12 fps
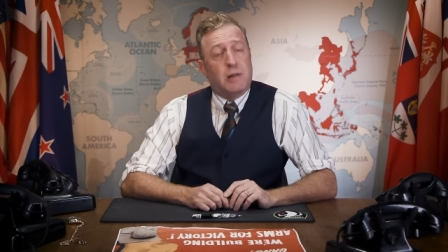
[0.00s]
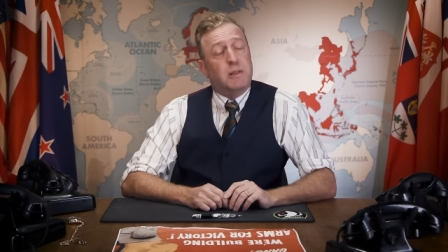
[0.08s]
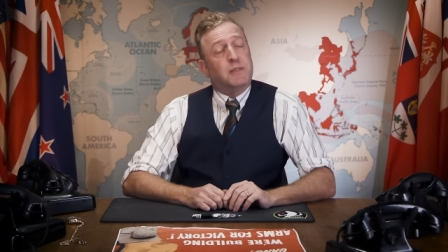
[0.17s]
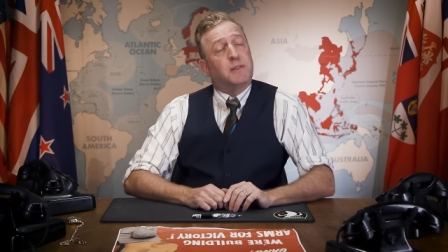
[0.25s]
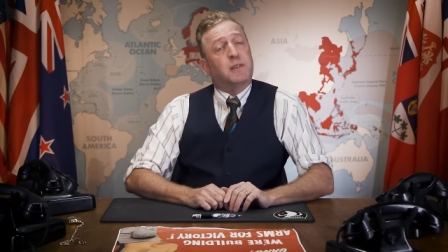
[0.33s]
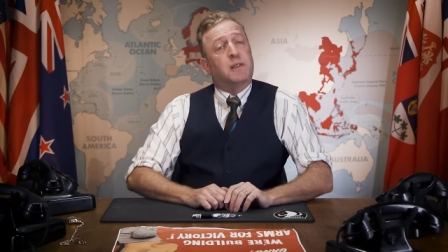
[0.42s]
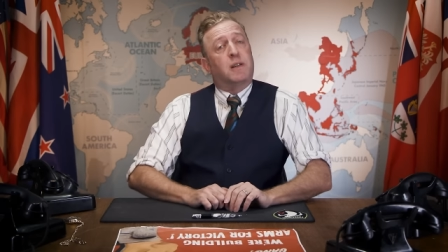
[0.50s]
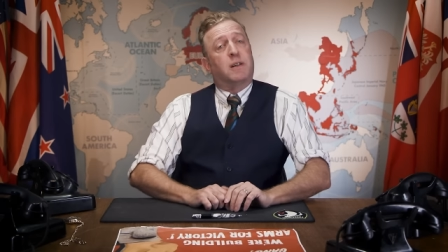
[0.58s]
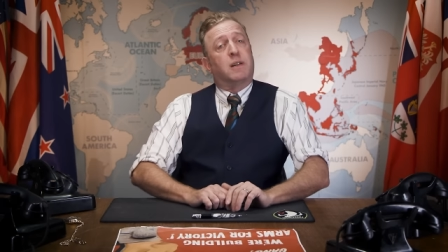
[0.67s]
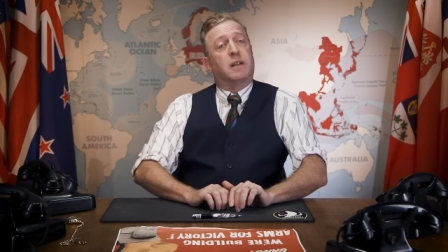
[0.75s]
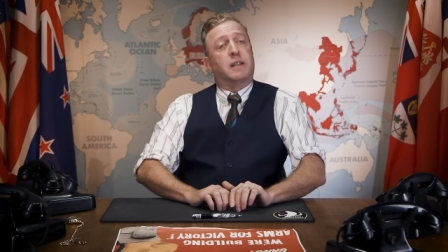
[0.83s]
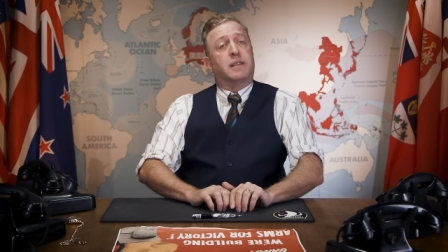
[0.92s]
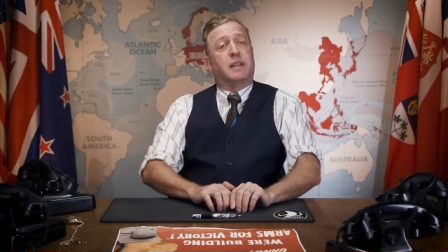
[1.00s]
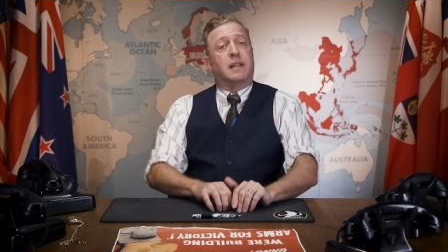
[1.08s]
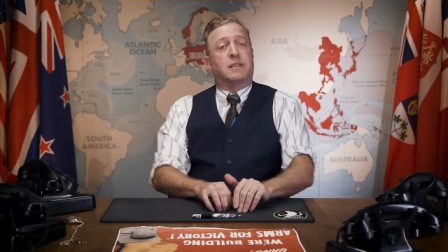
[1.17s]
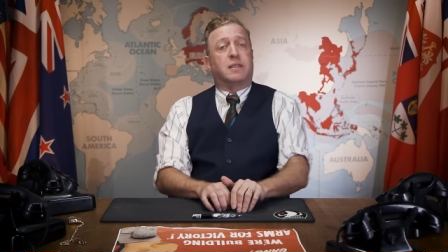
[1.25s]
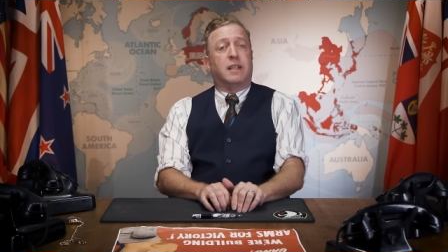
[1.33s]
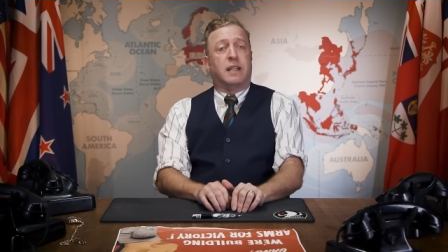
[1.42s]
however long
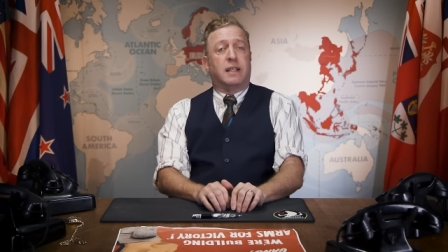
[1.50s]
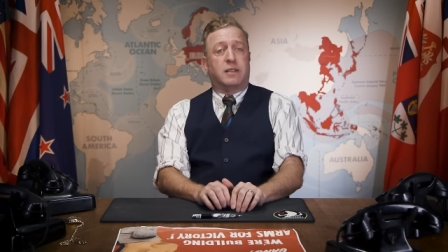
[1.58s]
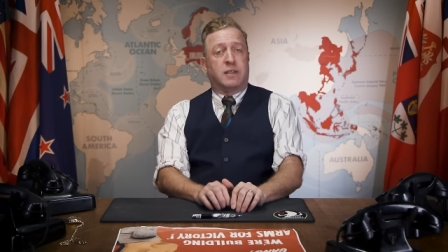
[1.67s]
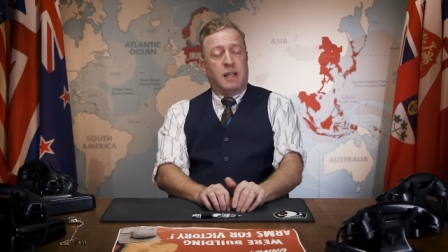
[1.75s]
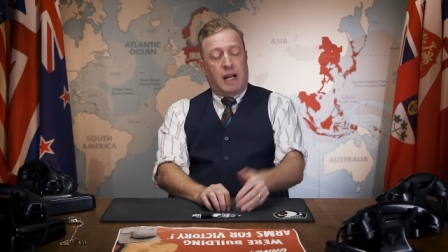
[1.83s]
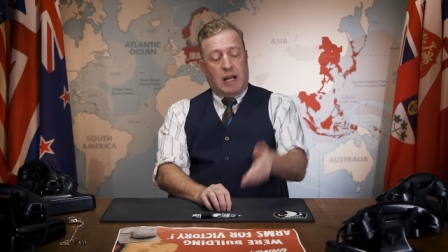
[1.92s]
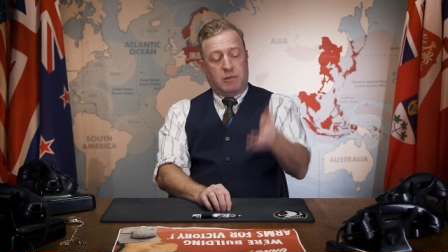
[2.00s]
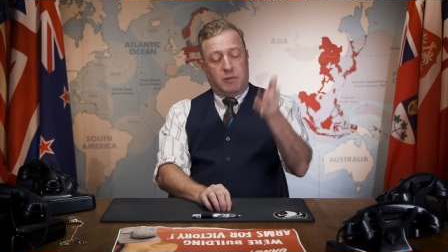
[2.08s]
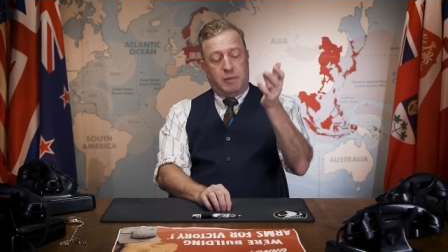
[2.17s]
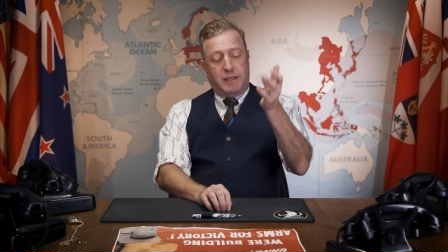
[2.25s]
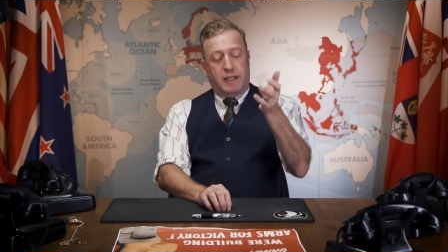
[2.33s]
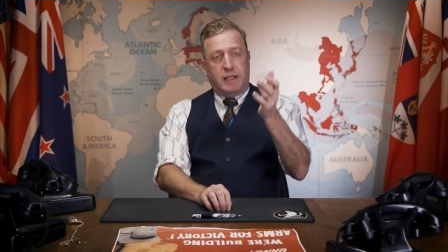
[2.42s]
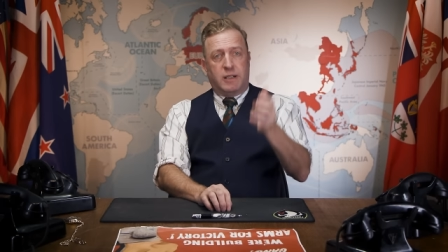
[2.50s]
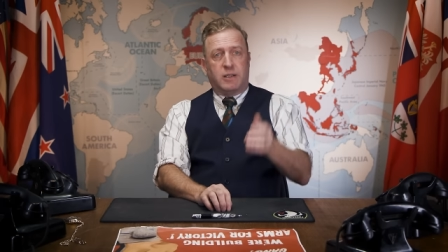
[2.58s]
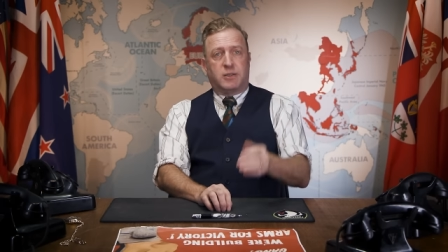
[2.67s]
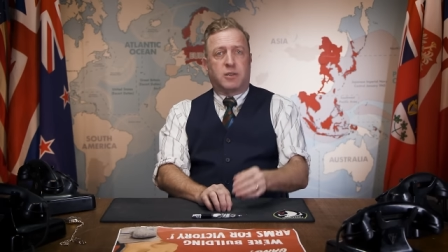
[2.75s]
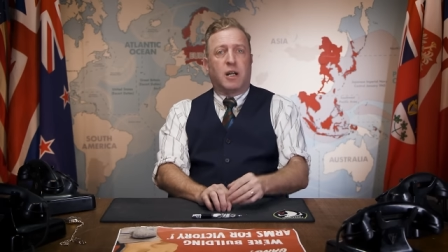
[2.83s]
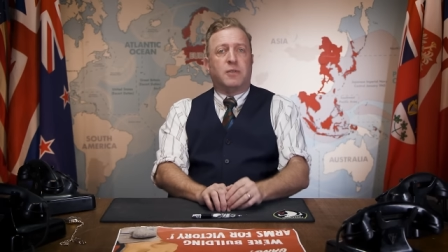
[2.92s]
that takes, I will be here
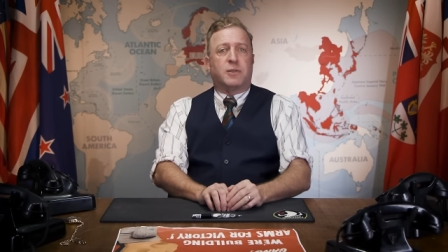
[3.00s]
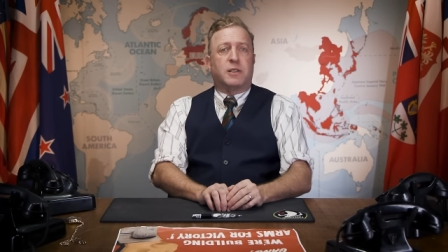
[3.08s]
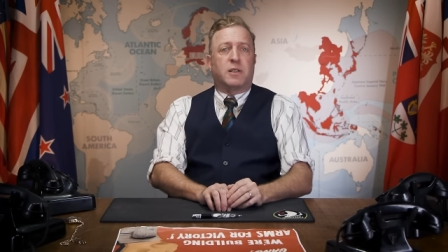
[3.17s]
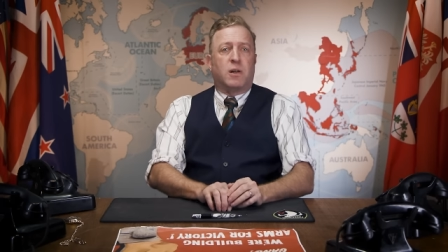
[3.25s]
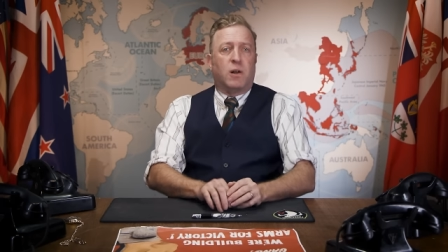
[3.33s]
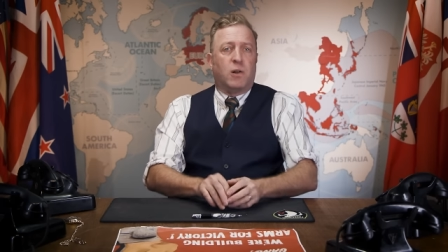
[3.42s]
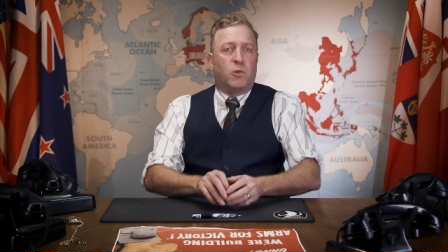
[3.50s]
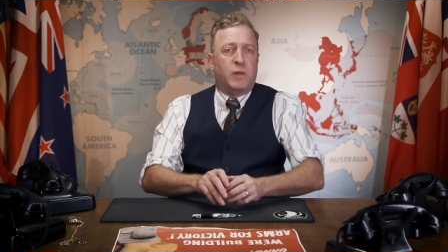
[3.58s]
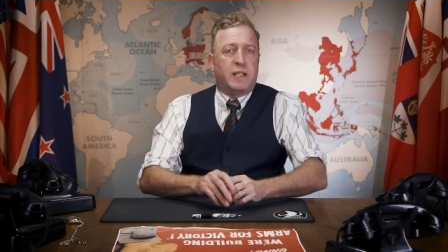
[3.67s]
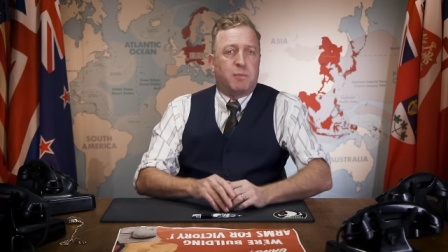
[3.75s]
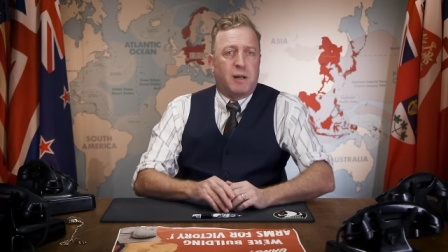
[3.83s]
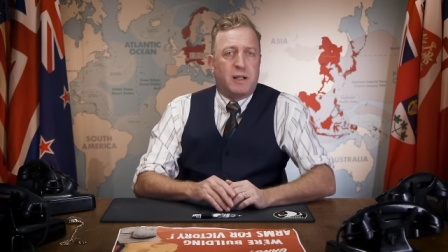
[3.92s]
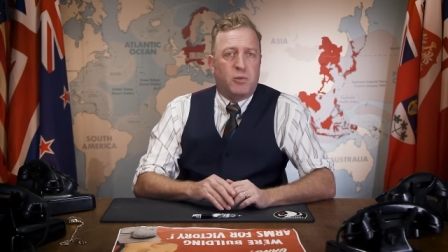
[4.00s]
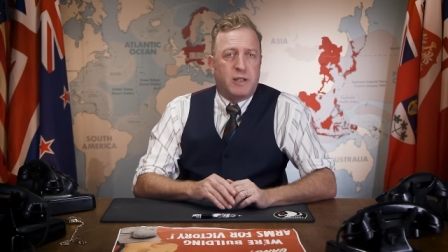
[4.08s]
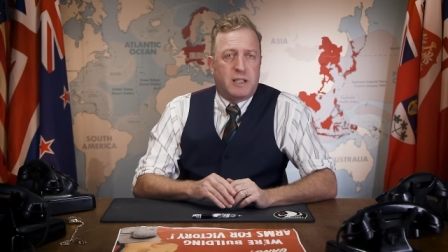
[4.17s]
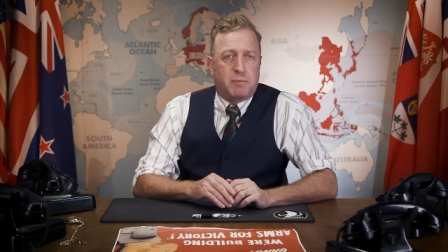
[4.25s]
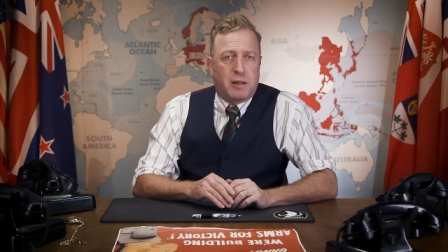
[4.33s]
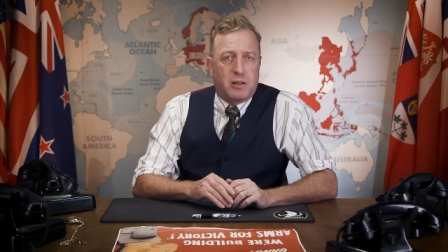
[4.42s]
to cover it all week by
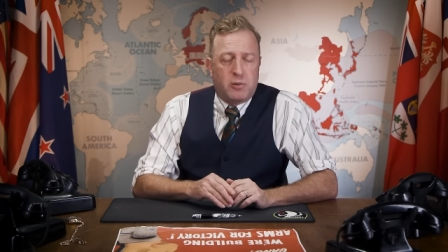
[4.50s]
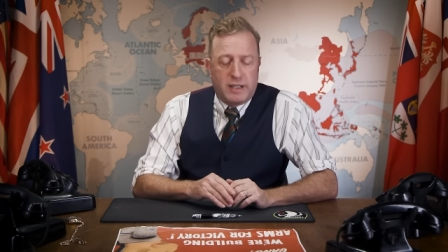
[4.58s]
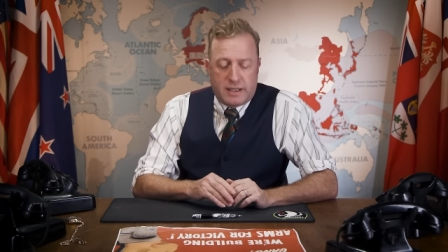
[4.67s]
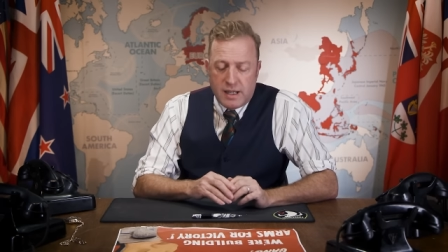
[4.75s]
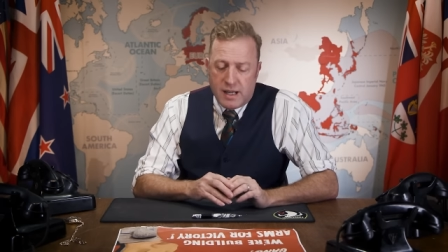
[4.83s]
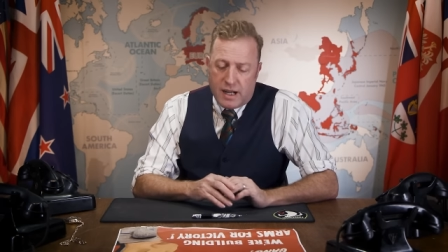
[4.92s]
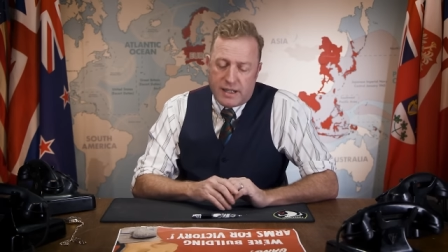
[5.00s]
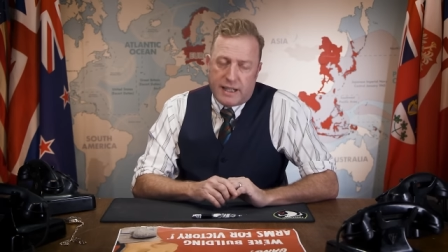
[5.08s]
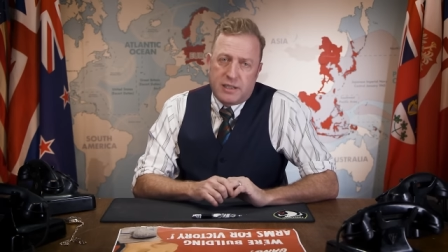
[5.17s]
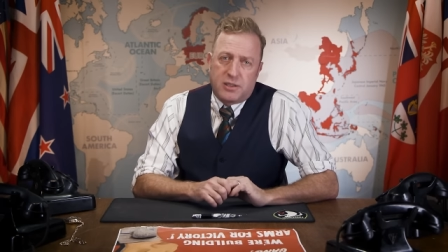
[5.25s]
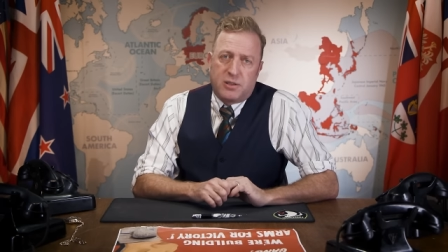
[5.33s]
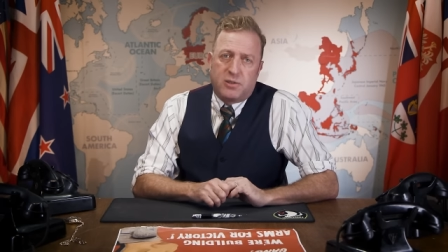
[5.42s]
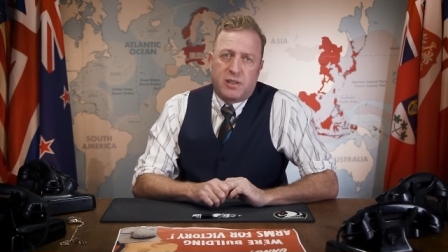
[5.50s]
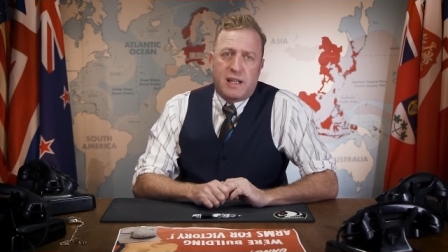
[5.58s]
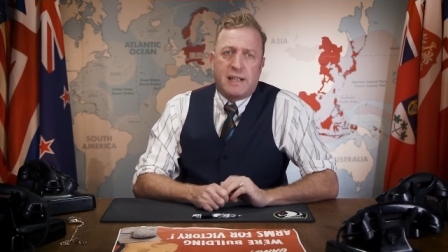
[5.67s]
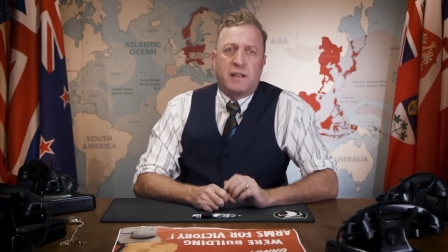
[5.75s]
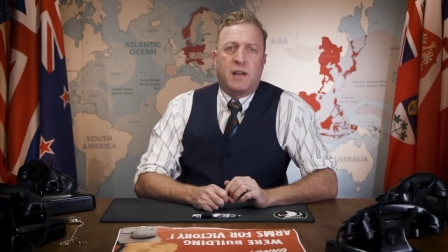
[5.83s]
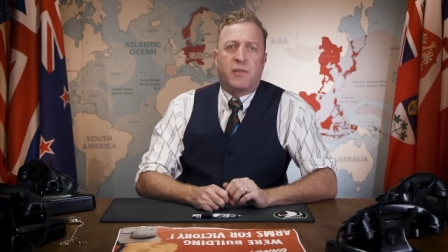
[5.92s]
week by week. And I can do
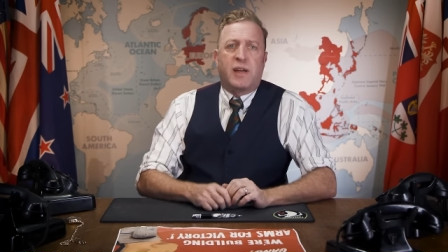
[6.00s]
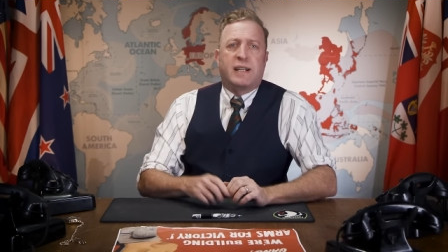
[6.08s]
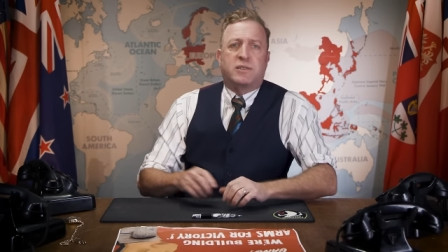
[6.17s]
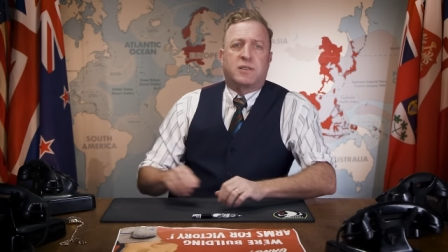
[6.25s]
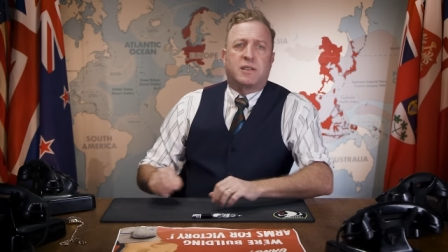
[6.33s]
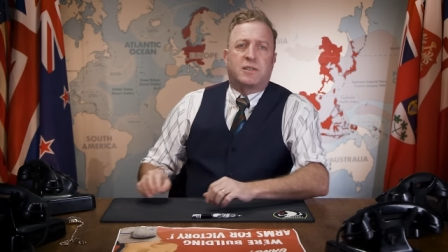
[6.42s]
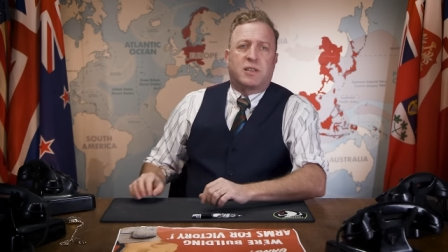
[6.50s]
that thanks to the